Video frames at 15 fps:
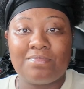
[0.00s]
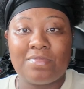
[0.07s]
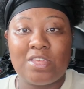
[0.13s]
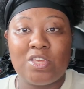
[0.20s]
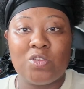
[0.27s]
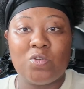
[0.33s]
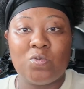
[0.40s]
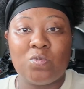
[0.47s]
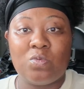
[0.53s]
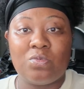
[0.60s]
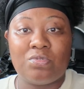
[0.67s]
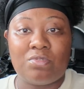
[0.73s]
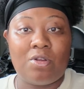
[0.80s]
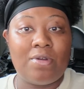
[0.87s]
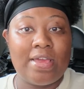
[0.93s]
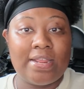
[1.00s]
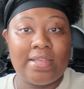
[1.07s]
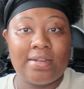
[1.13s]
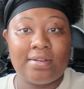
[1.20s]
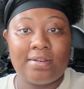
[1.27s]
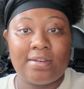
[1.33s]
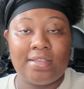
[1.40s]
you throw at
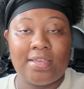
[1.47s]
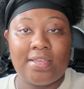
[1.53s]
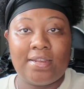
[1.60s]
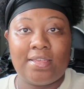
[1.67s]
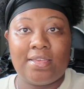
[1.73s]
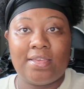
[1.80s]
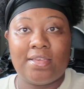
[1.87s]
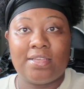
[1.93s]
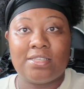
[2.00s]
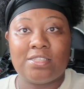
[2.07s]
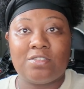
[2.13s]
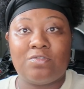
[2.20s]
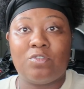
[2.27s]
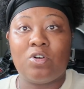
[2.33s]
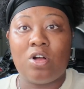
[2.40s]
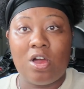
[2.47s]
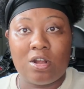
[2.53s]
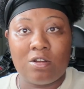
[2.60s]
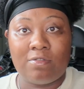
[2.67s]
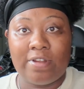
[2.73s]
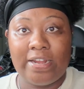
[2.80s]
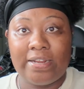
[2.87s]
it. It is full
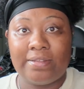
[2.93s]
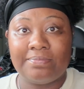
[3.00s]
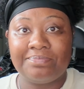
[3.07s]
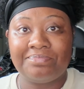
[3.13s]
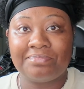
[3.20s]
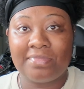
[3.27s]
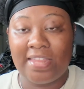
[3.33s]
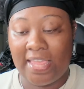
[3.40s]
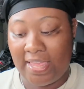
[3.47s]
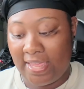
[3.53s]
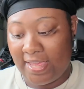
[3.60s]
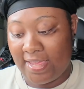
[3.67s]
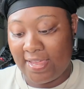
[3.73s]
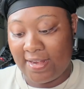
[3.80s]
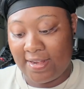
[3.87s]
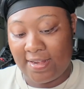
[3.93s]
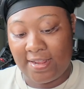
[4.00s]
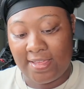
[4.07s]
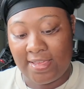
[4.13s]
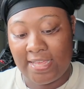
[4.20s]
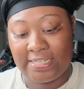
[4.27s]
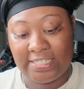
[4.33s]
auto rated,
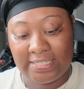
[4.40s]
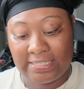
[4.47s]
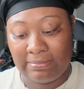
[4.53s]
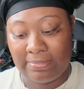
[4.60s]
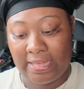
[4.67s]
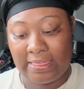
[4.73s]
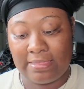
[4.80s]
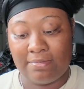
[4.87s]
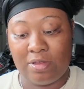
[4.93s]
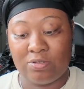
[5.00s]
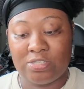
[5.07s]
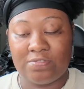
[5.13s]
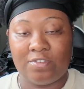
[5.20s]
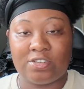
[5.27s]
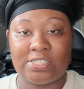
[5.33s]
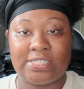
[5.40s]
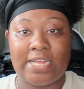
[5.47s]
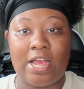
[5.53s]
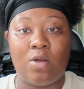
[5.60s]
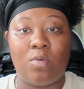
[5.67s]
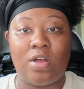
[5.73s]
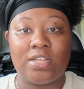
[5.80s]
and it just seemed like the most
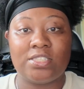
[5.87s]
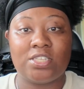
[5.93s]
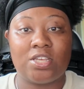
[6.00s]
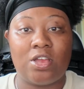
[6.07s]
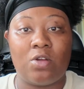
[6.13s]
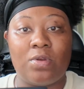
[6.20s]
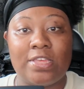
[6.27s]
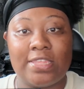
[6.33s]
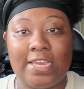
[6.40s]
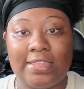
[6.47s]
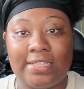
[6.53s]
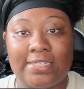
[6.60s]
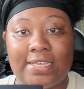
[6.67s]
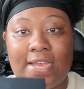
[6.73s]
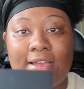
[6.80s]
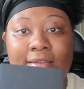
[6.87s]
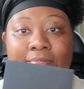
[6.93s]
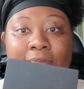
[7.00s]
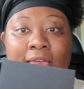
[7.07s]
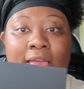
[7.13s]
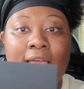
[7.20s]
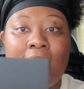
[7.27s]
versatile one to go with at the
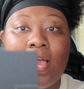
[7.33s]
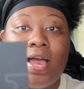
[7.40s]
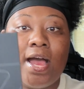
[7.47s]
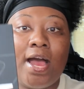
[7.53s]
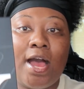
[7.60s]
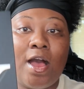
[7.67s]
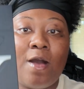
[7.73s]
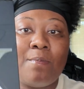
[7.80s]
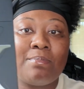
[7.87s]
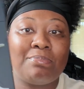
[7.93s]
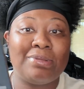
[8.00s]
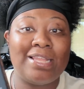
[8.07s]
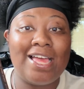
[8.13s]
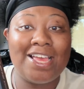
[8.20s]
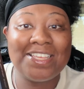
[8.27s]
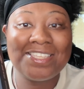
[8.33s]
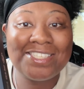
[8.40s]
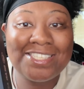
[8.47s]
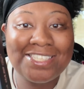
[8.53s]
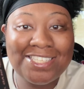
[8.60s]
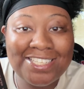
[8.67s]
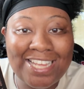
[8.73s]
time.
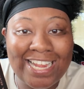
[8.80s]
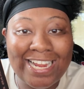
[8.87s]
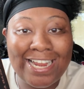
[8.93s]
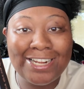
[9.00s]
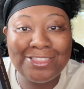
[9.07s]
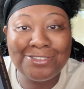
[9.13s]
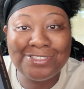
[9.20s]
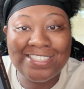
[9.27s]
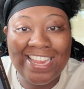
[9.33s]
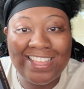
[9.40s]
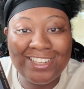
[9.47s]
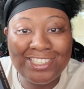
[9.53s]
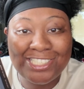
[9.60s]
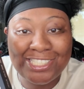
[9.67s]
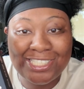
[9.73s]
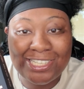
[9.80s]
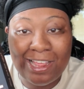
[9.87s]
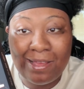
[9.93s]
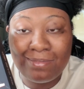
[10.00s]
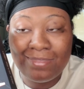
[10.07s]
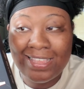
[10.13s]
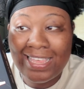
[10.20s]
Plus, I got it through Silencer
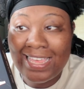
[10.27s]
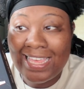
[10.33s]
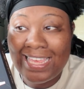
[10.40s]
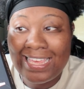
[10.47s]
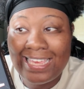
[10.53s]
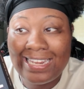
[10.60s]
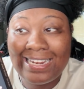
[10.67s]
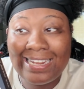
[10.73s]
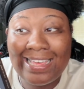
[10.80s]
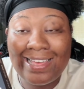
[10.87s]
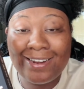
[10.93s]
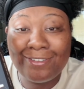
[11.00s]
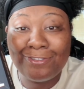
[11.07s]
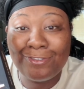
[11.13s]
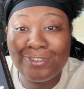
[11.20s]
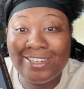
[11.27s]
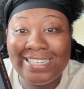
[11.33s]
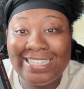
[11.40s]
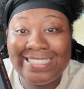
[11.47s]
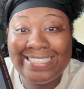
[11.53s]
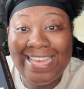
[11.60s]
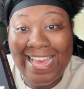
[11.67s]
Shop, and it had a
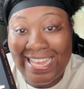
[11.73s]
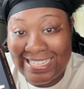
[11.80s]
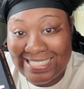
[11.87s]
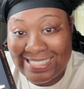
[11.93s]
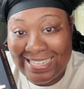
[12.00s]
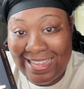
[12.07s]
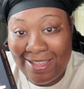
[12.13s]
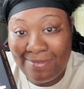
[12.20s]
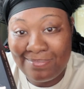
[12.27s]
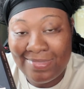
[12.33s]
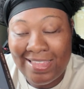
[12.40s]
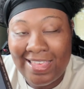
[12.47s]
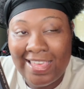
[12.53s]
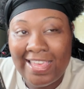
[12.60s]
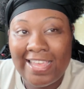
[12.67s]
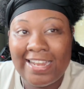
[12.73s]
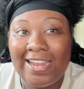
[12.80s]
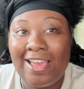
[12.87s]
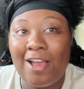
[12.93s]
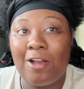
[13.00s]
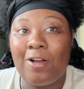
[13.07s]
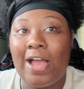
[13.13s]
free tag stamp.
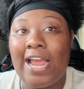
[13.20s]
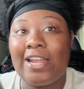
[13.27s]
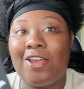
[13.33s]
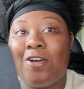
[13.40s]
Now, I